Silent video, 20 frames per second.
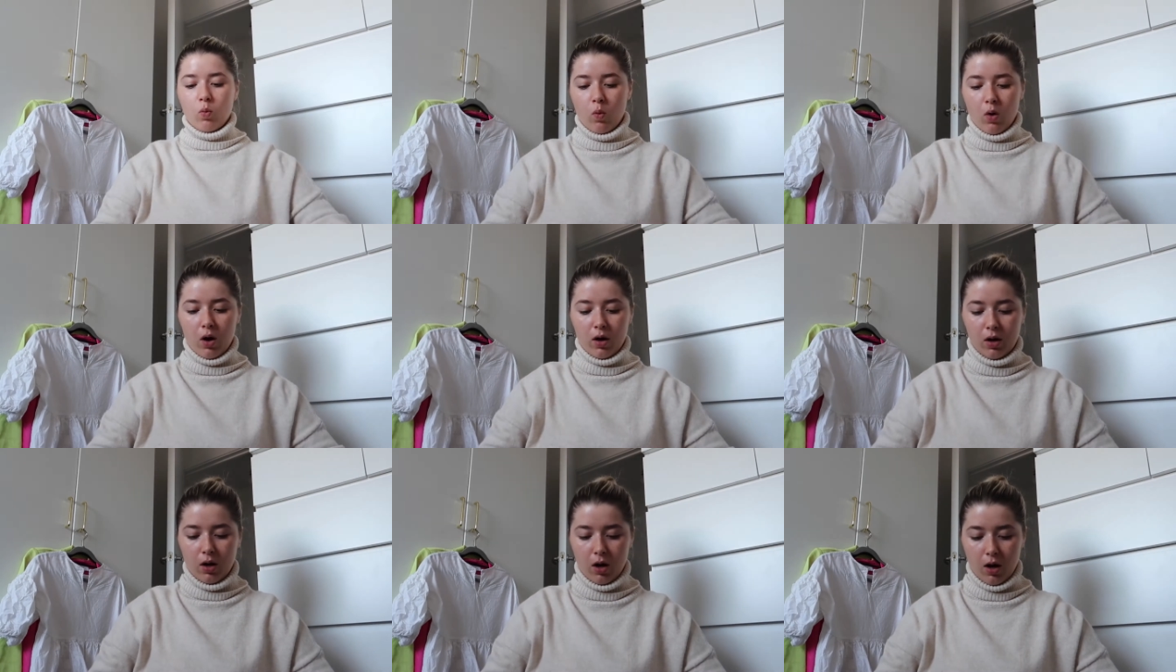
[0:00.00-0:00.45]

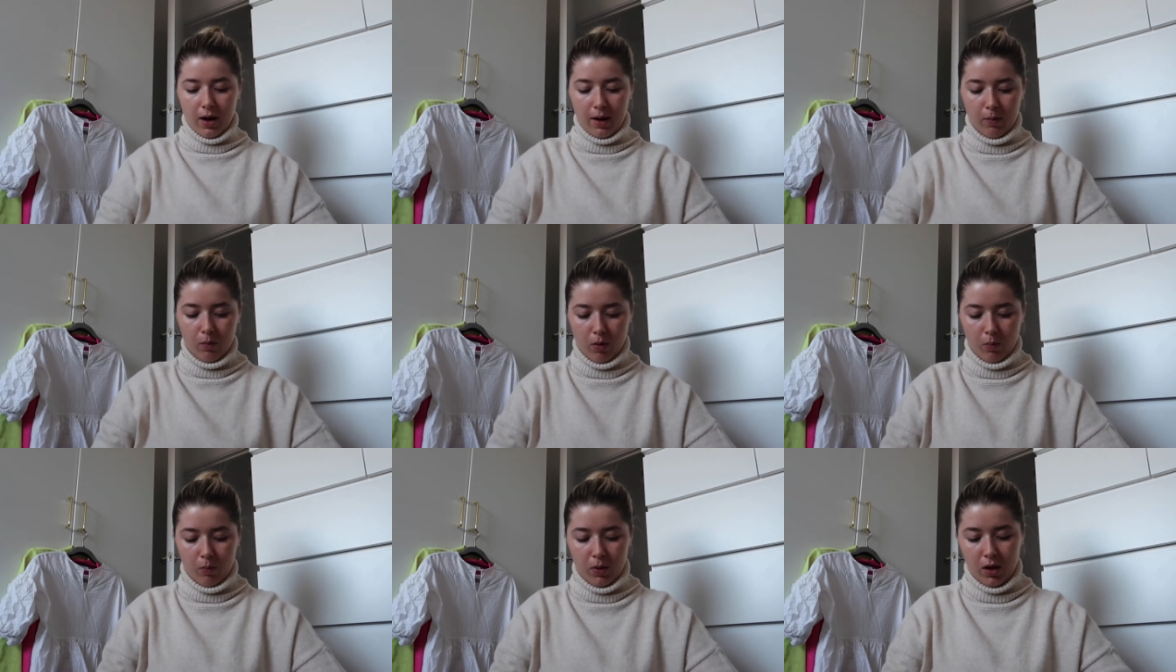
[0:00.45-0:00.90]
one night
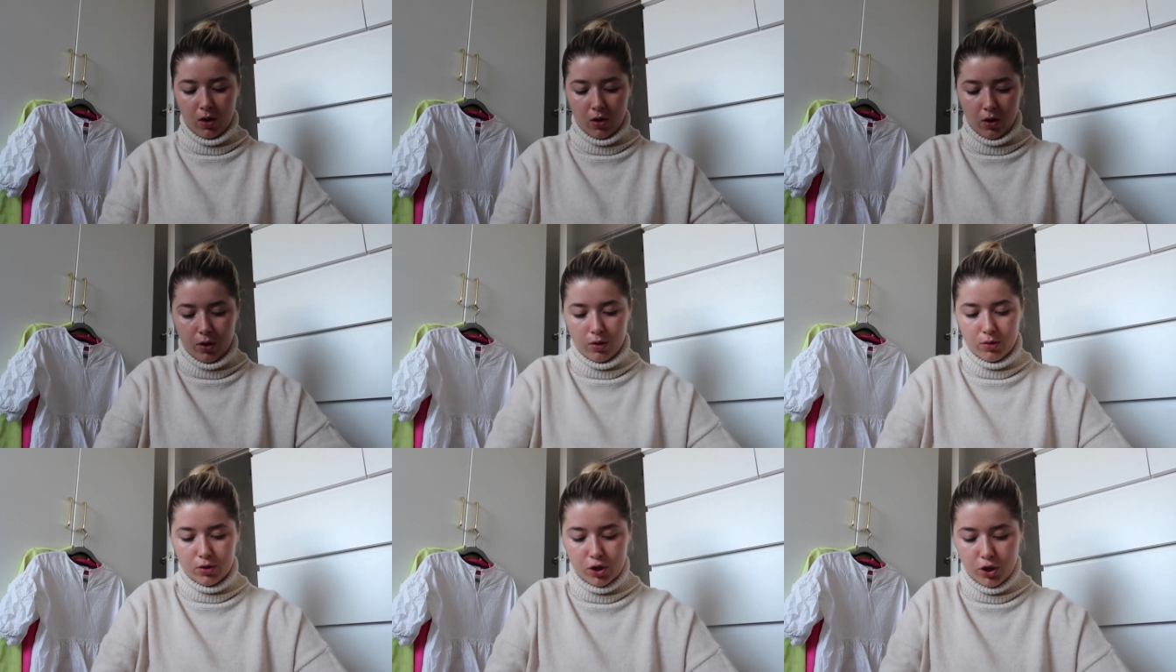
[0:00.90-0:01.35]
when we
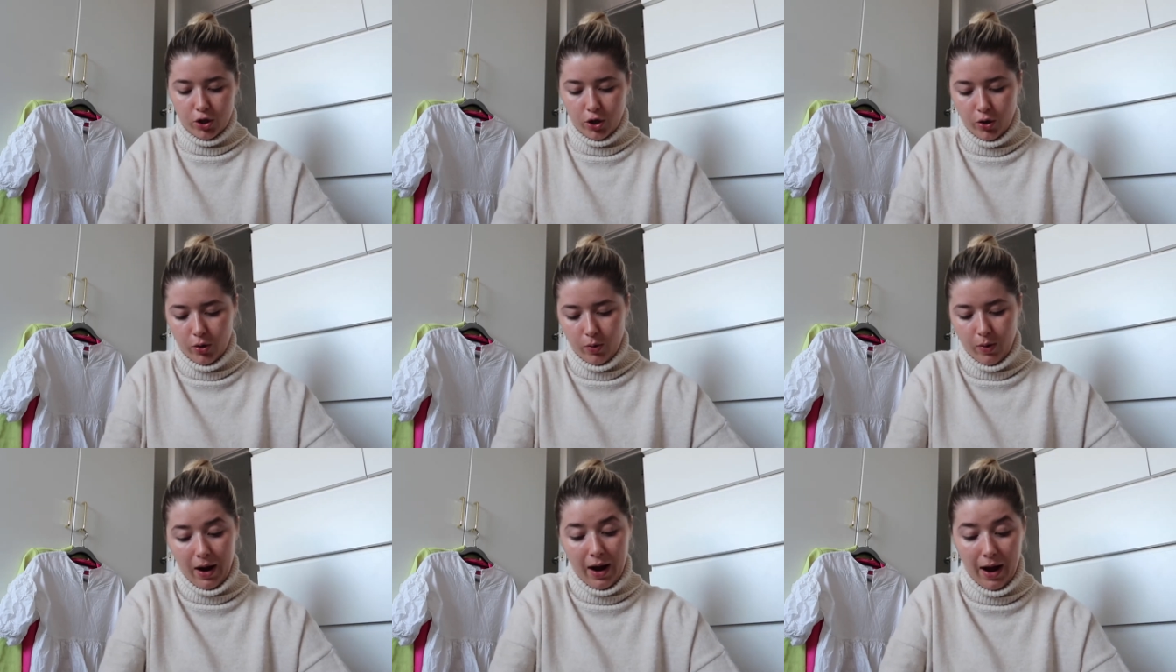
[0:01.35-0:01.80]
go
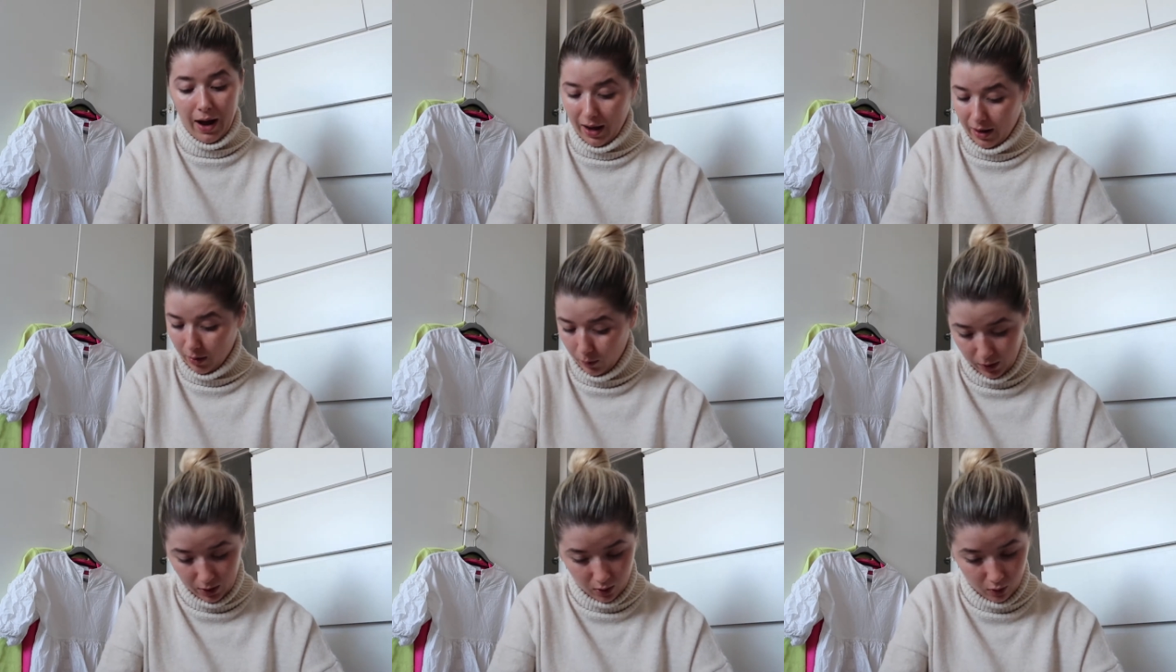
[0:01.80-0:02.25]
to
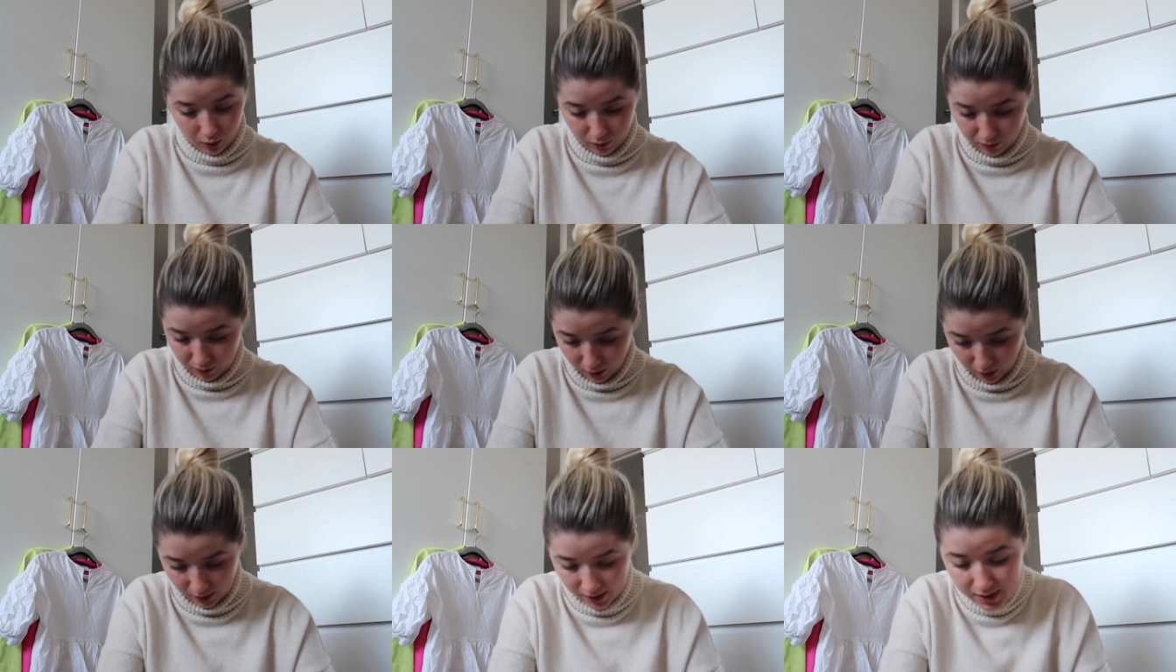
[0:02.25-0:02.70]
Halloween Horror
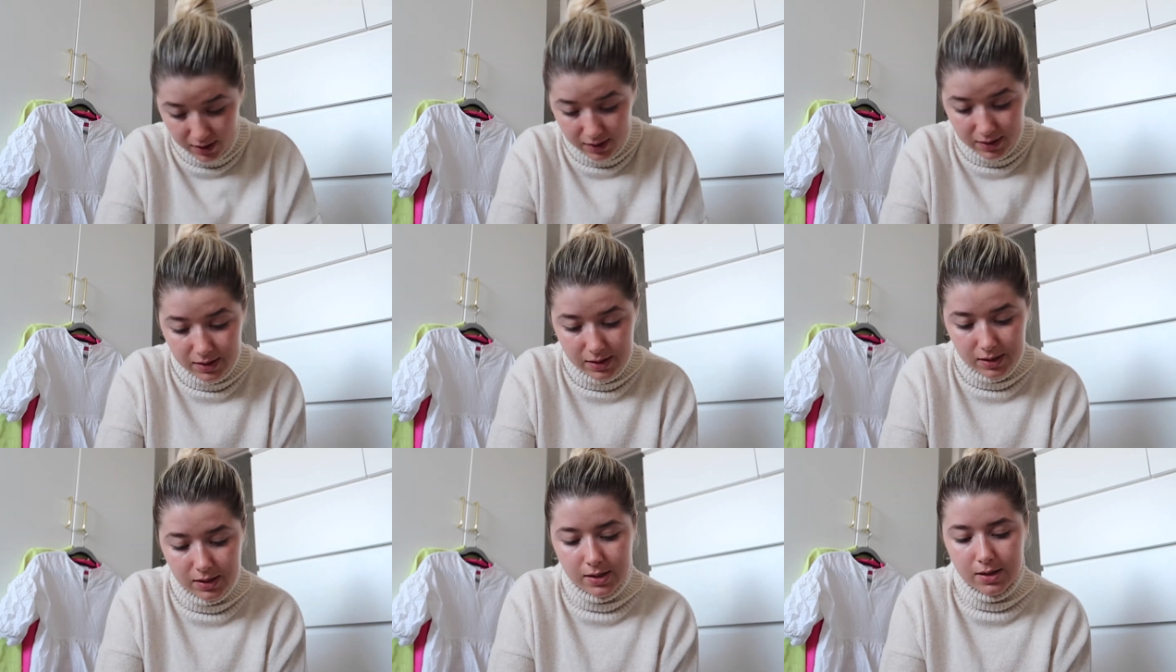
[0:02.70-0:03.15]

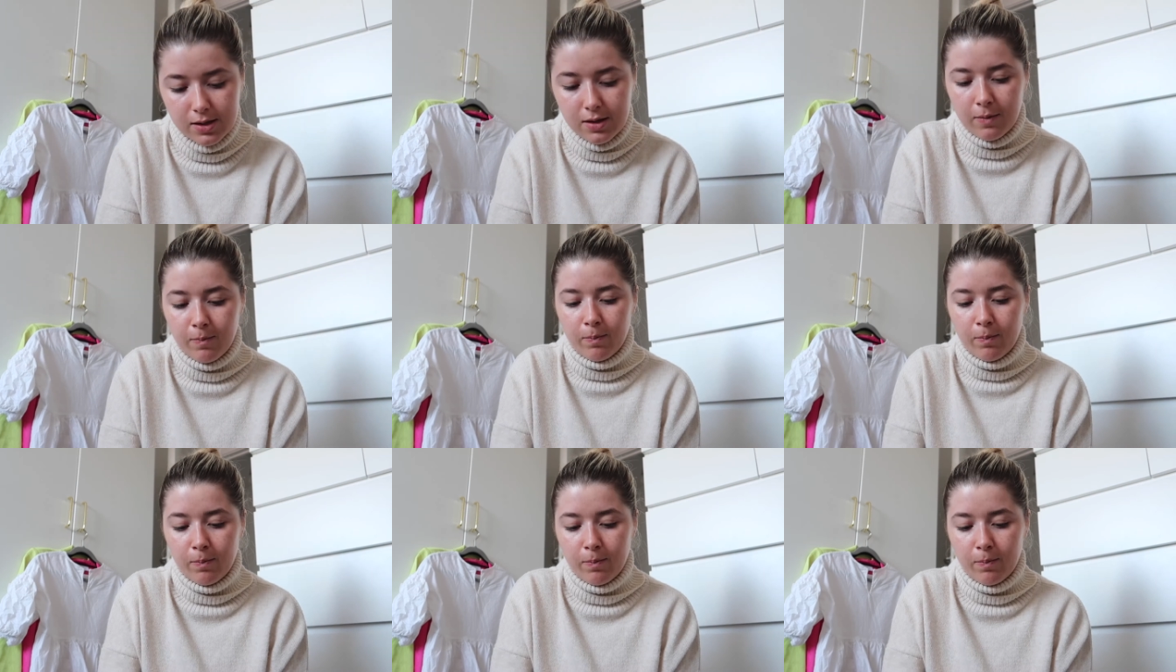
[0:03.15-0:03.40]
Nights.